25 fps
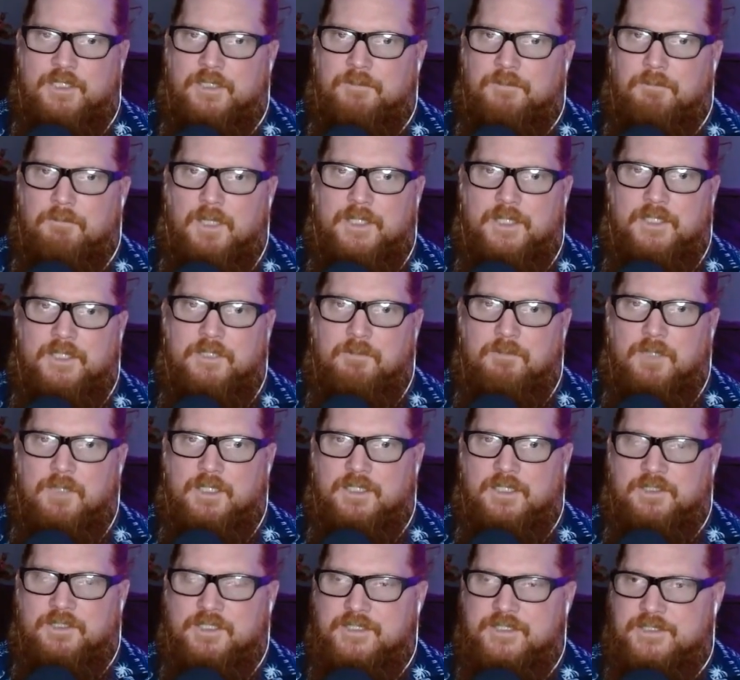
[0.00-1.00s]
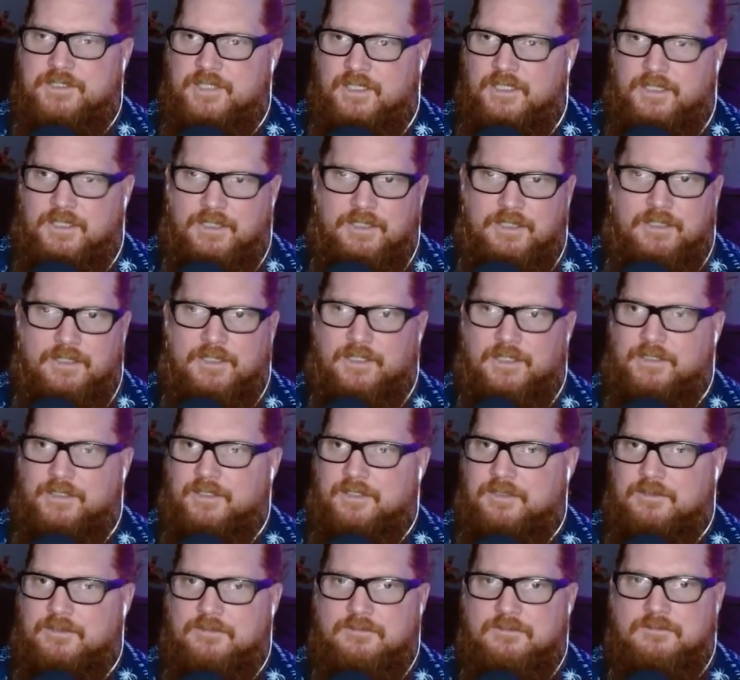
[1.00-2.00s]
fucking muckety muck in the Senate.
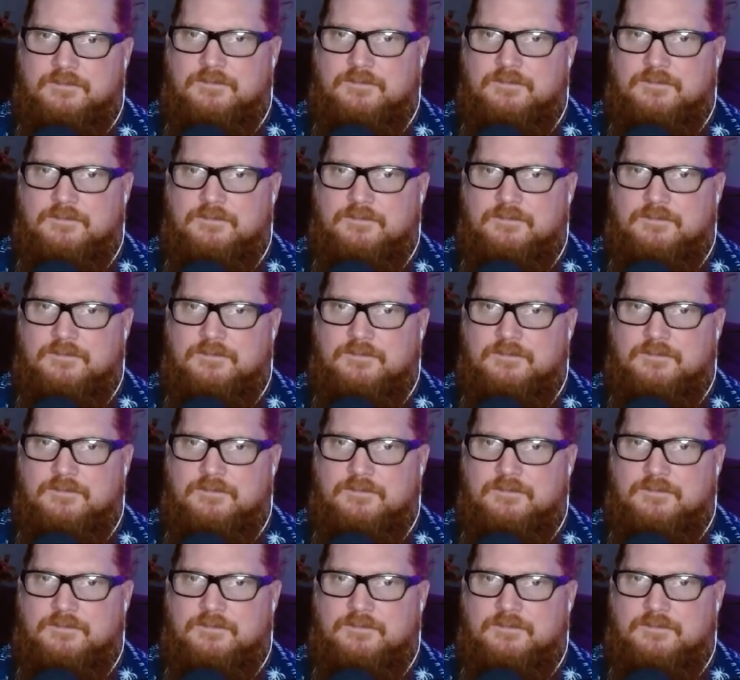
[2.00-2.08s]
Like